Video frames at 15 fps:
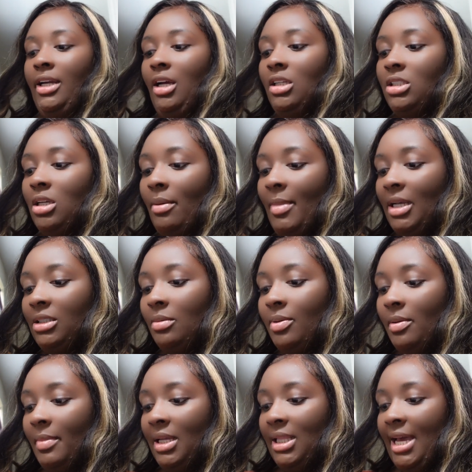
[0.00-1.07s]
right, y'all. So I'm about
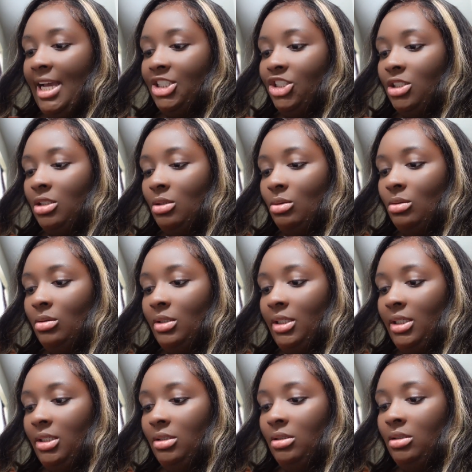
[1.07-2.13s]
to put my lashes
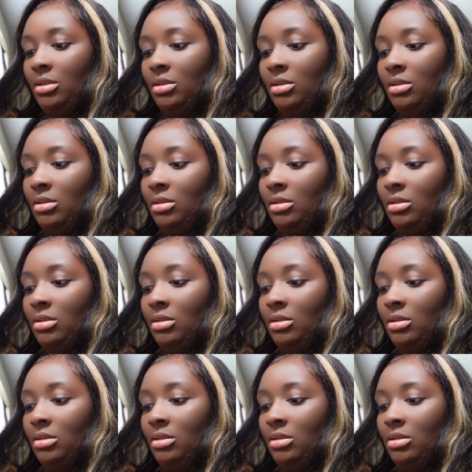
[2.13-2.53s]
on.